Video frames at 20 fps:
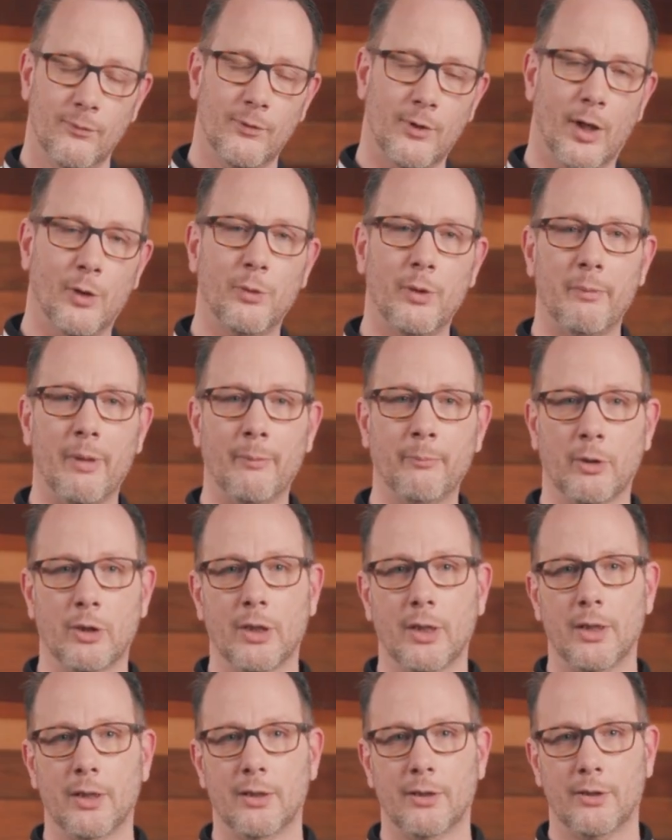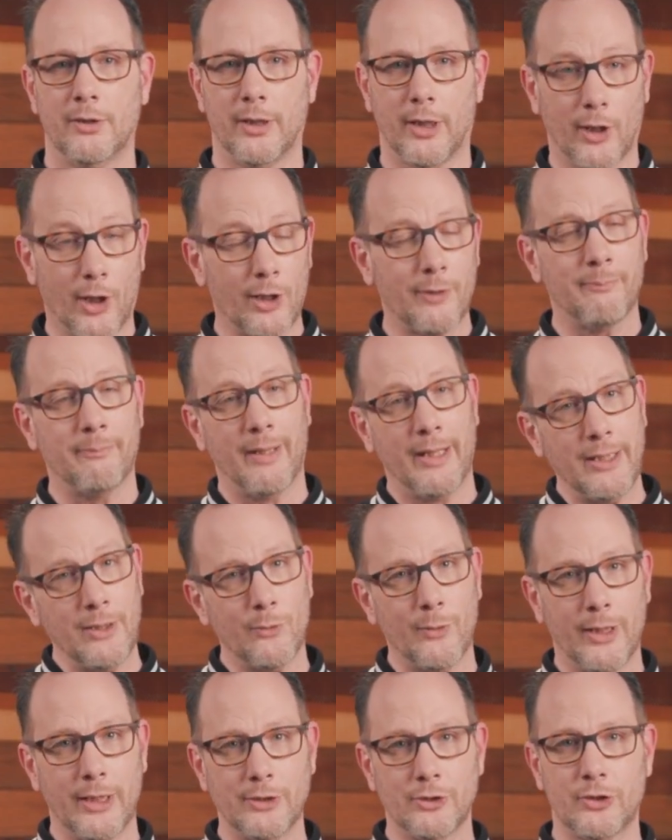Now remember, there are many
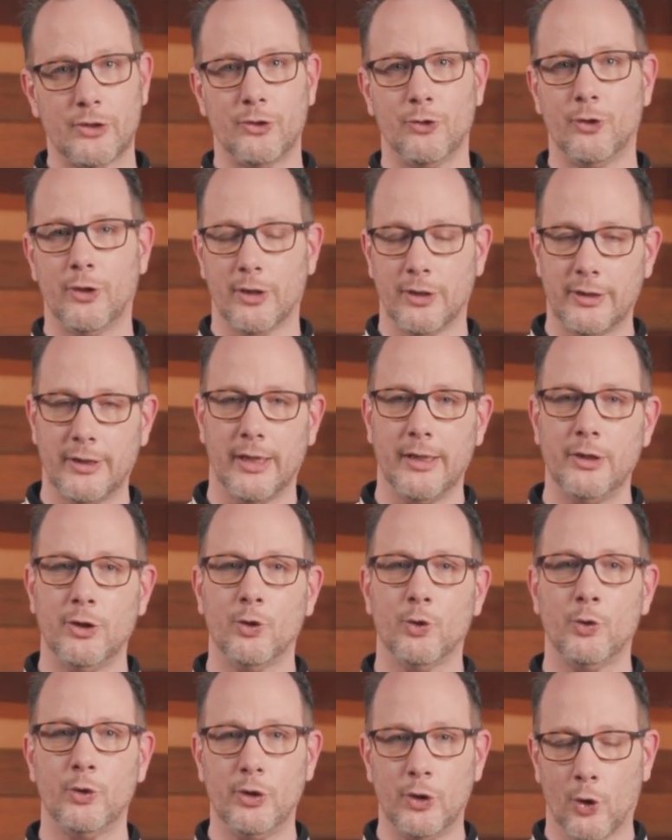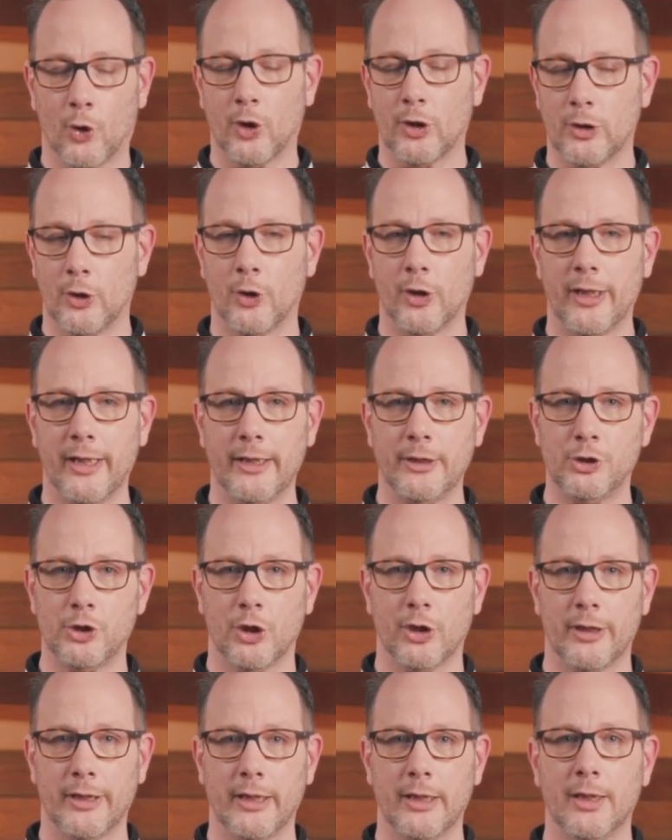ways to continue your learning
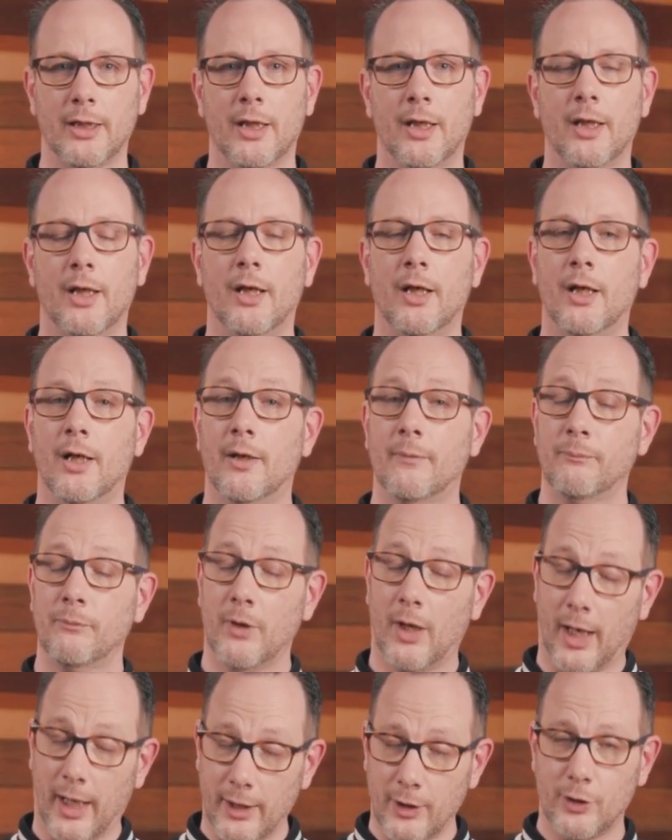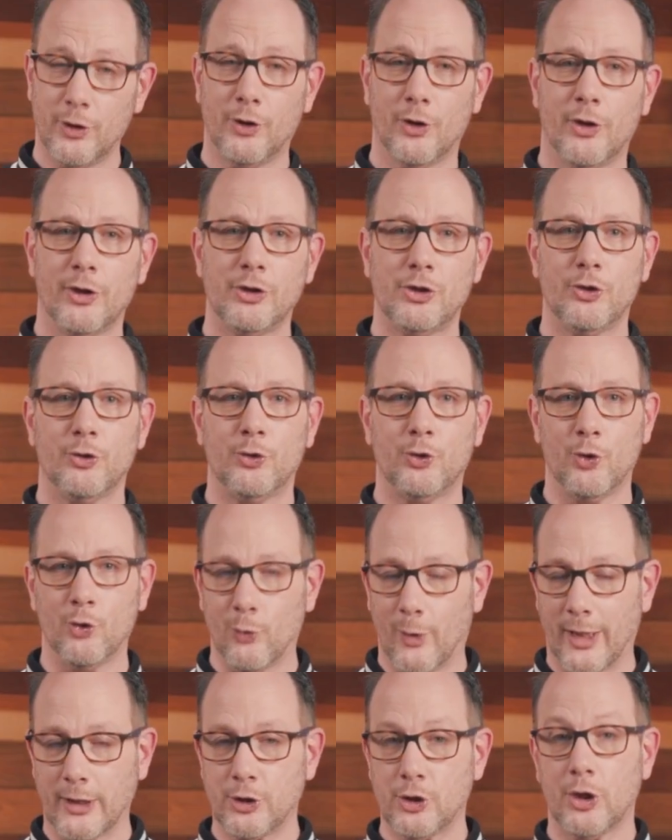journey. I encourage you to
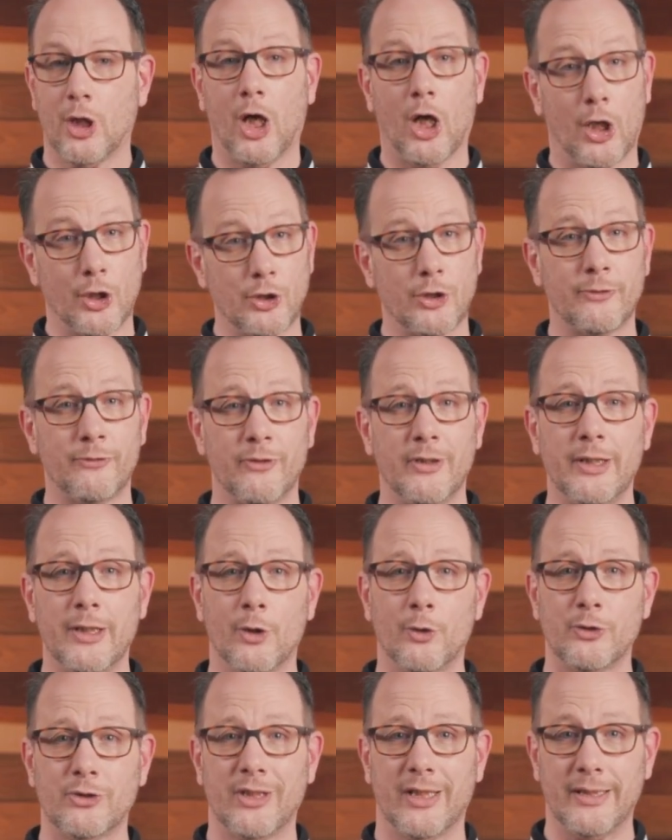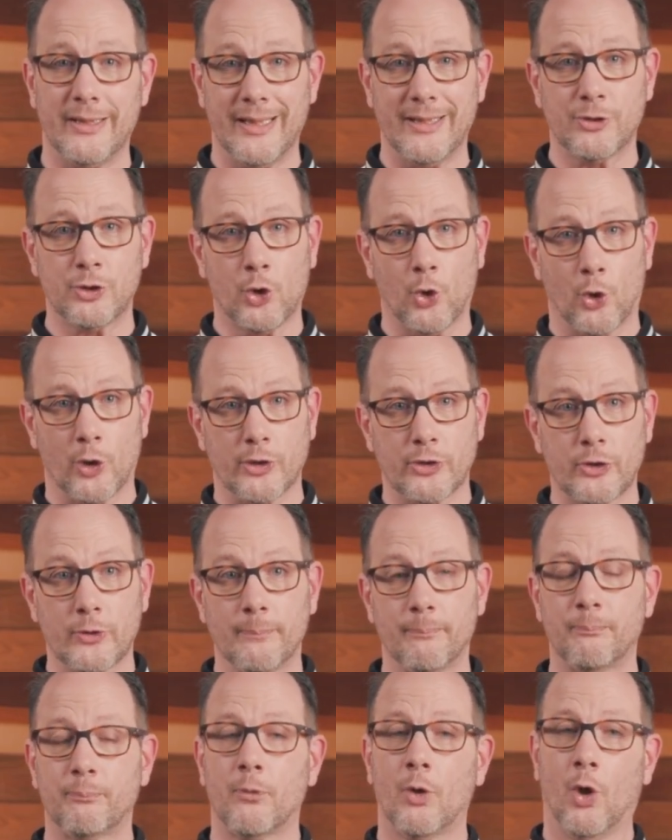watch other videos in this course
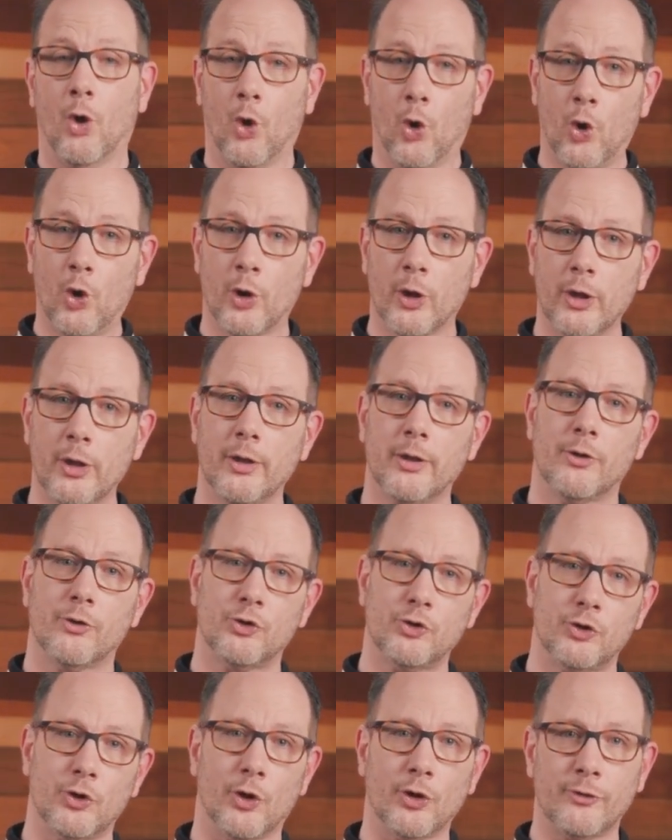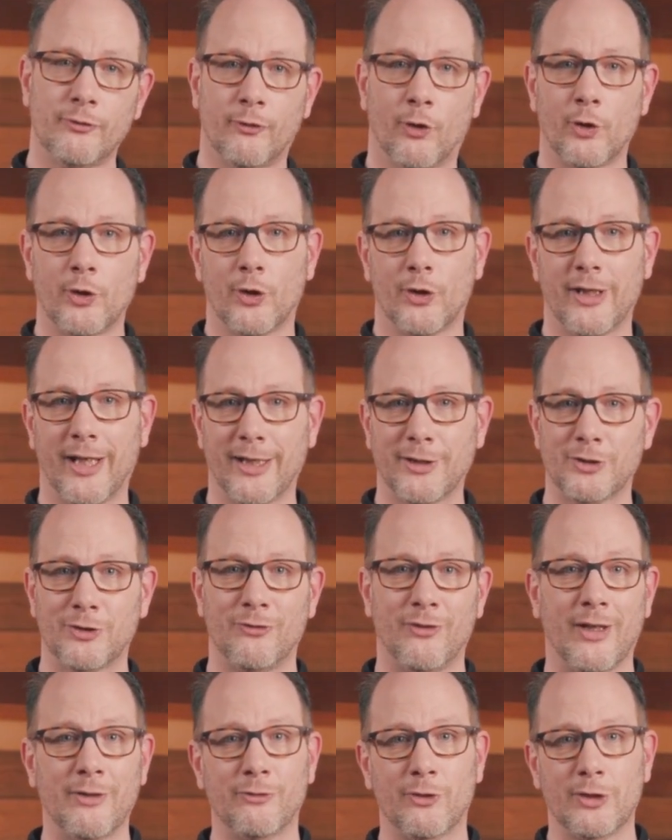or search for your
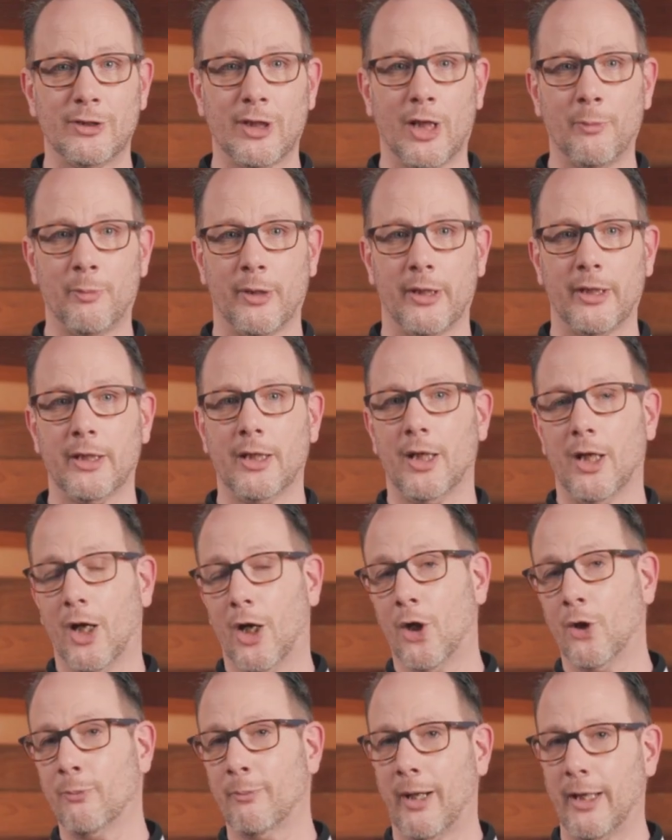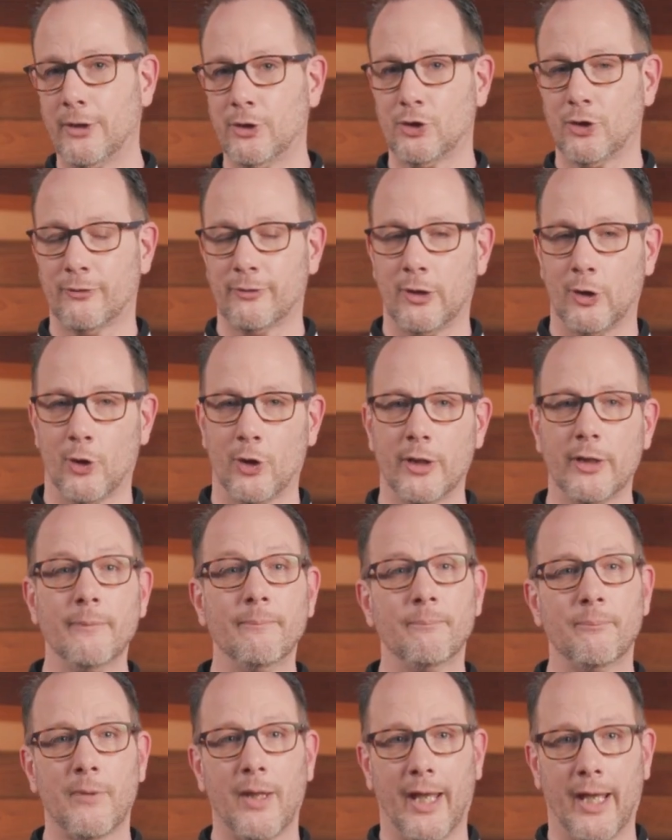next favorite topic on Microsoft
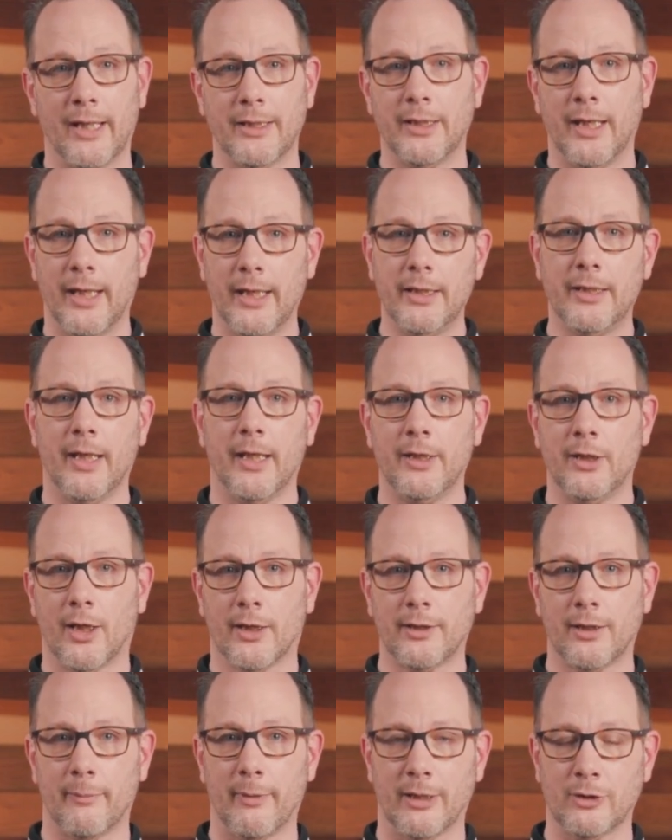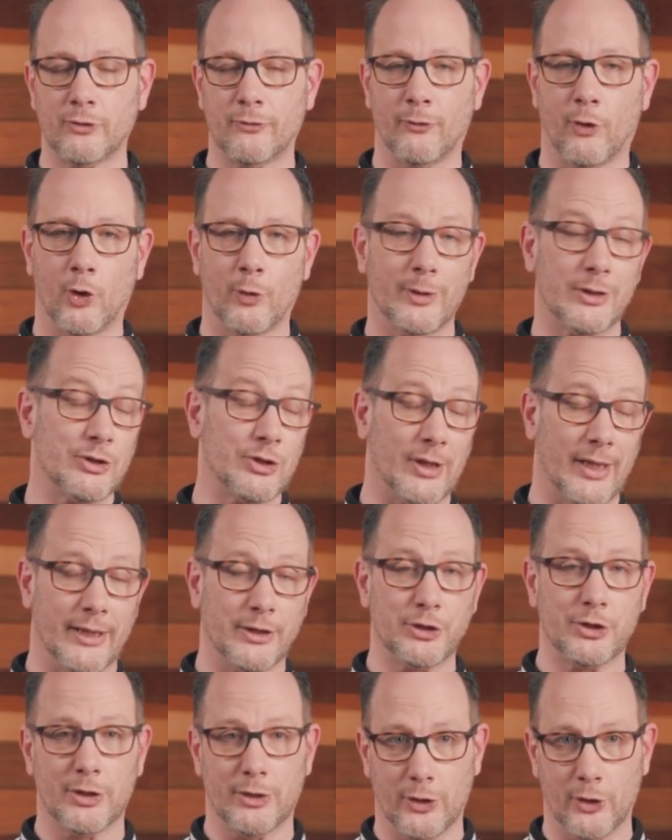Learn at
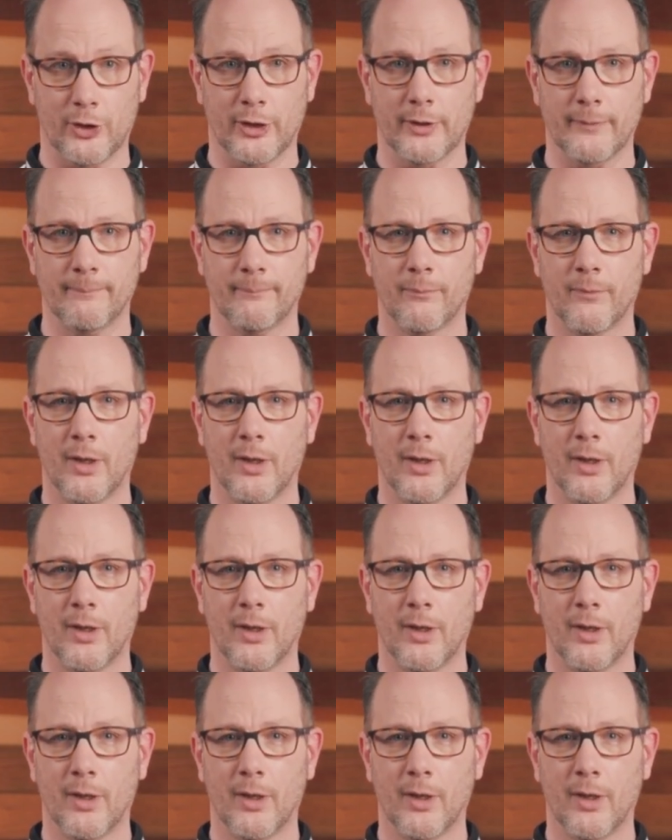aka.ms/learn.